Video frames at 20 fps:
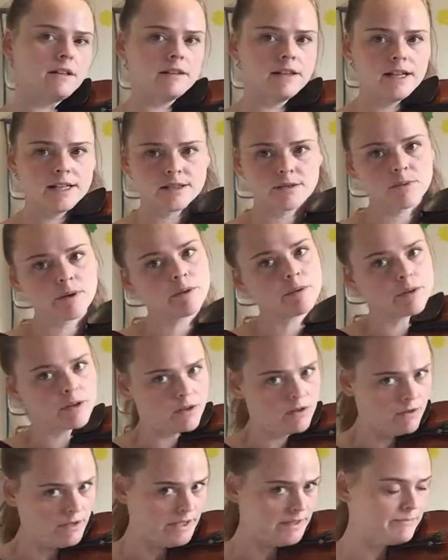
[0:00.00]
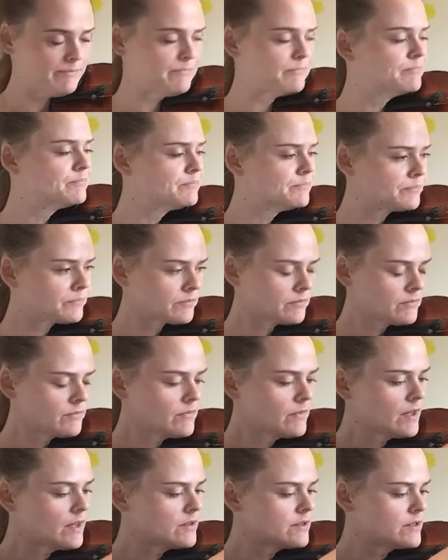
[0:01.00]
that's where we're going.
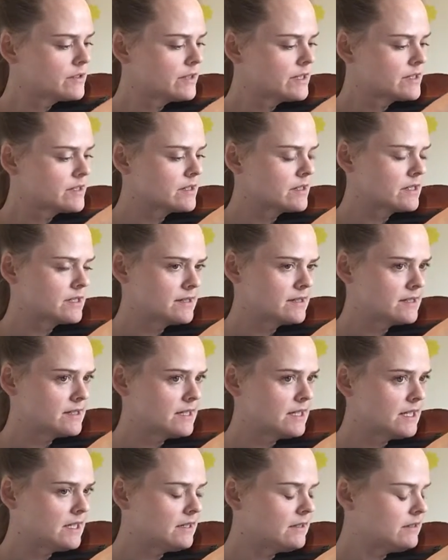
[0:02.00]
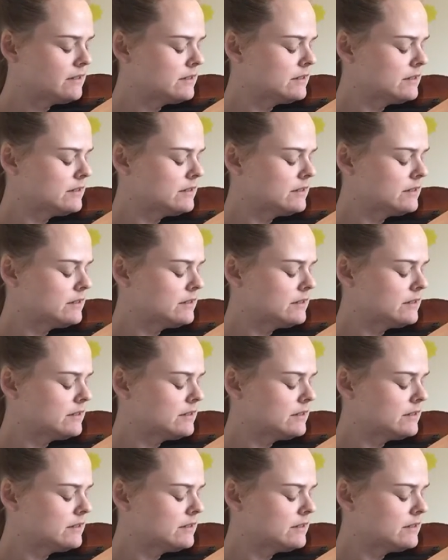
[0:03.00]
So I start on C,